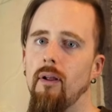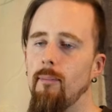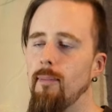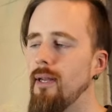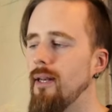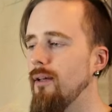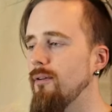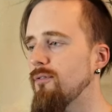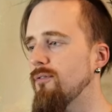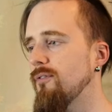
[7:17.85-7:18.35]
I
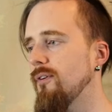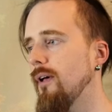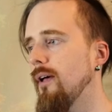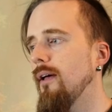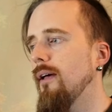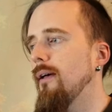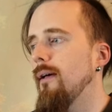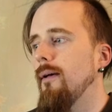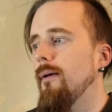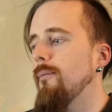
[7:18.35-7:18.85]
mean, if
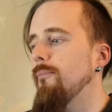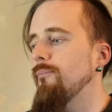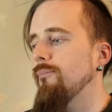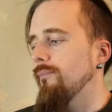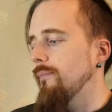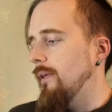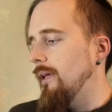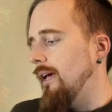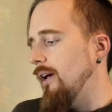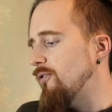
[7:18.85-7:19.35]

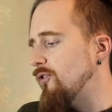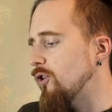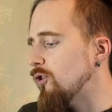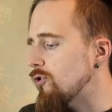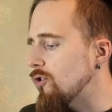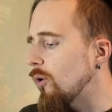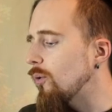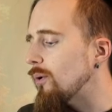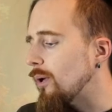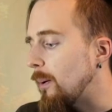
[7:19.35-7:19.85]
you
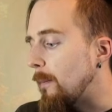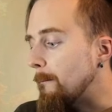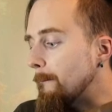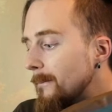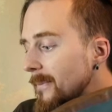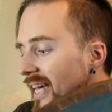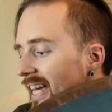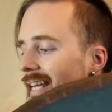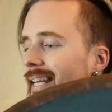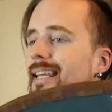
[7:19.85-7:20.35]
don't
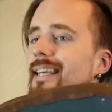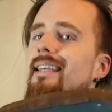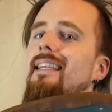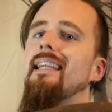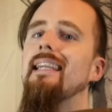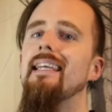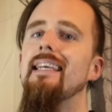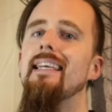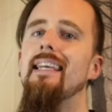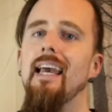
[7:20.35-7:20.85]

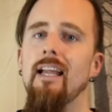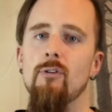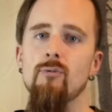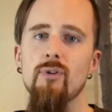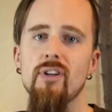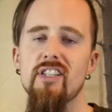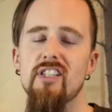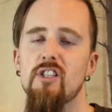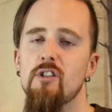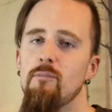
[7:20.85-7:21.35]
immediately get
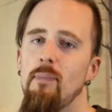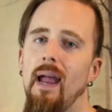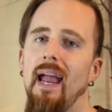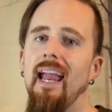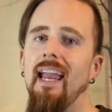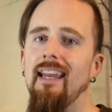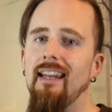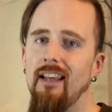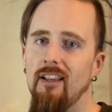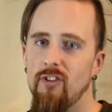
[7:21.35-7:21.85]
wrist
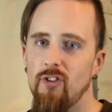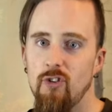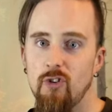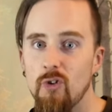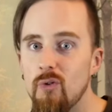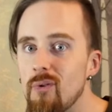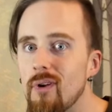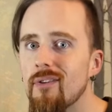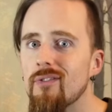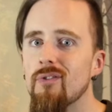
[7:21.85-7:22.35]
pain as
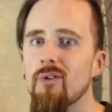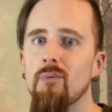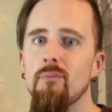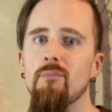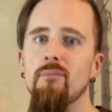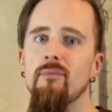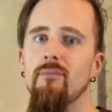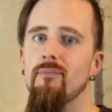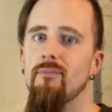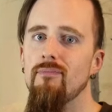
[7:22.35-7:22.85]
soon as you